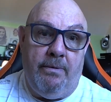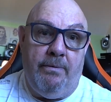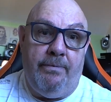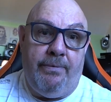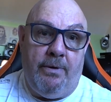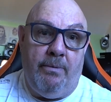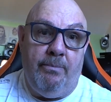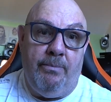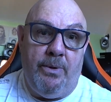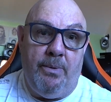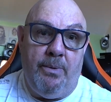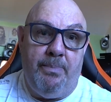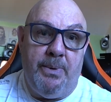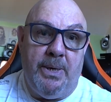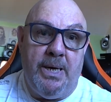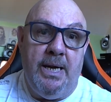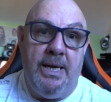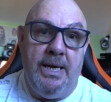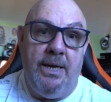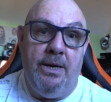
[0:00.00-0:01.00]
from the
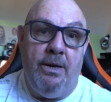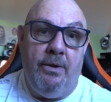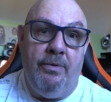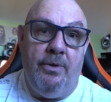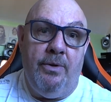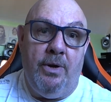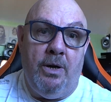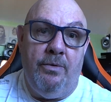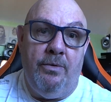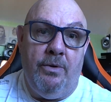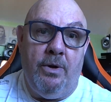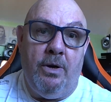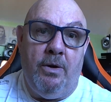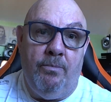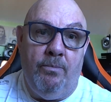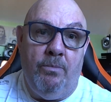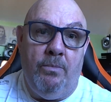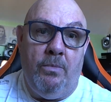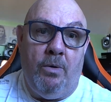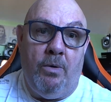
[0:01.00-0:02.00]
beginning on
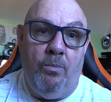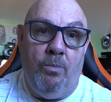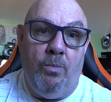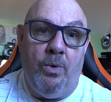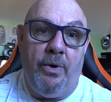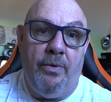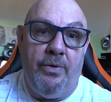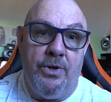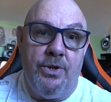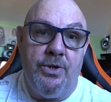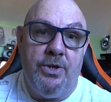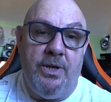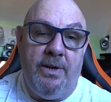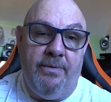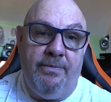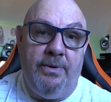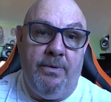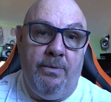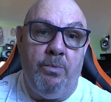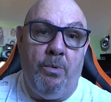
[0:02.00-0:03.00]
one of the,
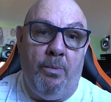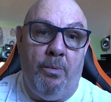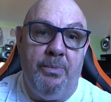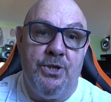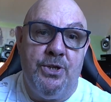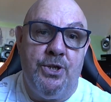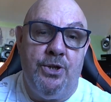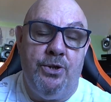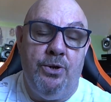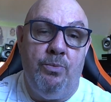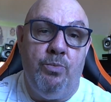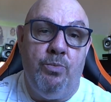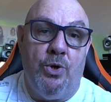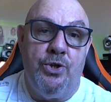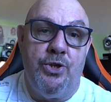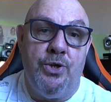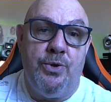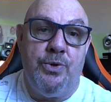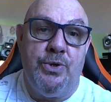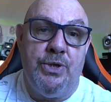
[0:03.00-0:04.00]
if you want me to do
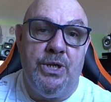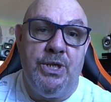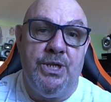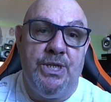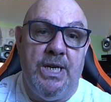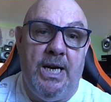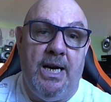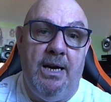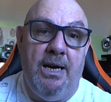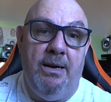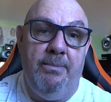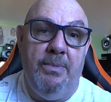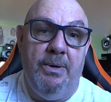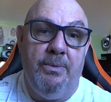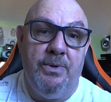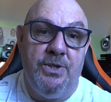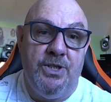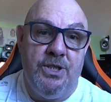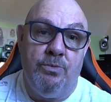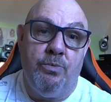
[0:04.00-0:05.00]
one juice at a time,
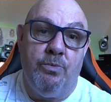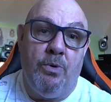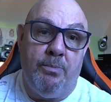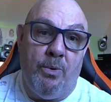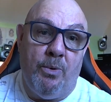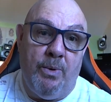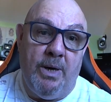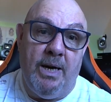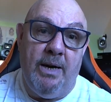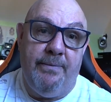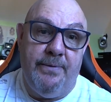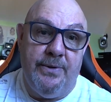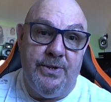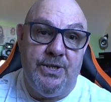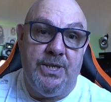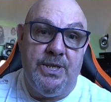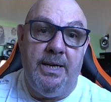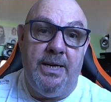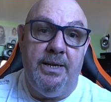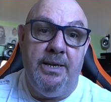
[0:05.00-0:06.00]
which is what my wife has
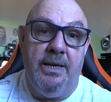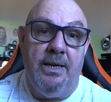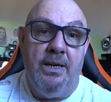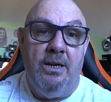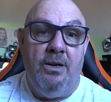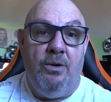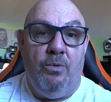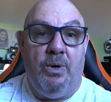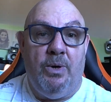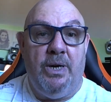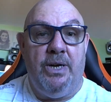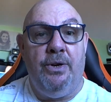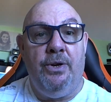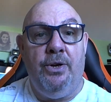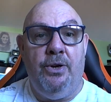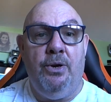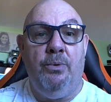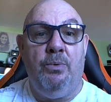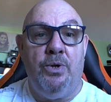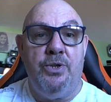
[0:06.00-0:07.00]
said, why don't
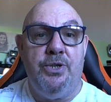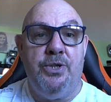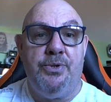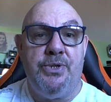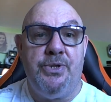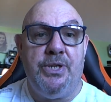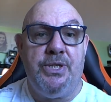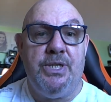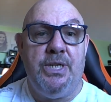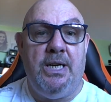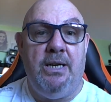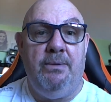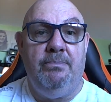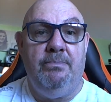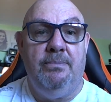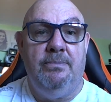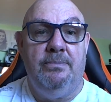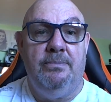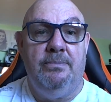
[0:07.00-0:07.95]
you do one juice at a time?